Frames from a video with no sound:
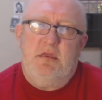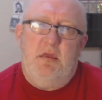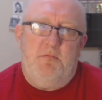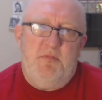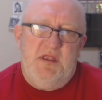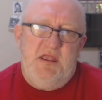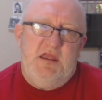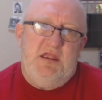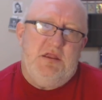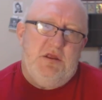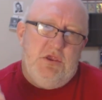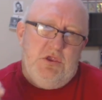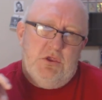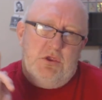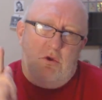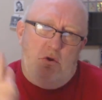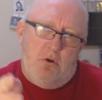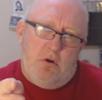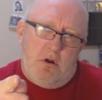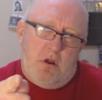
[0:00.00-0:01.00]
coming into
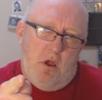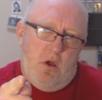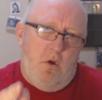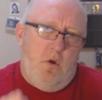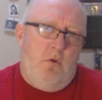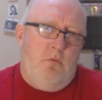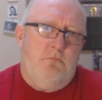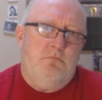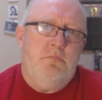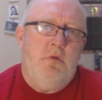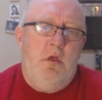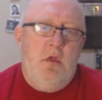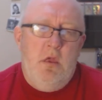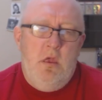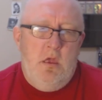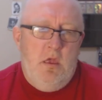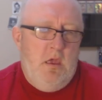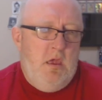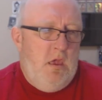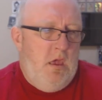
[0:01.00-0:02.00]
your home.
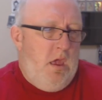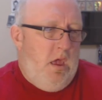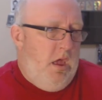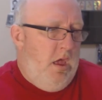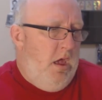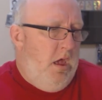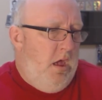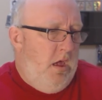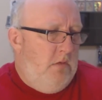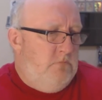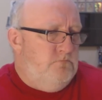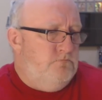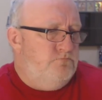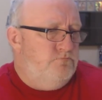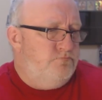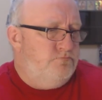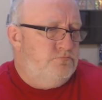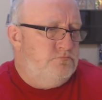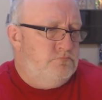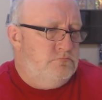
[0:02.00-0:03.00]
Um,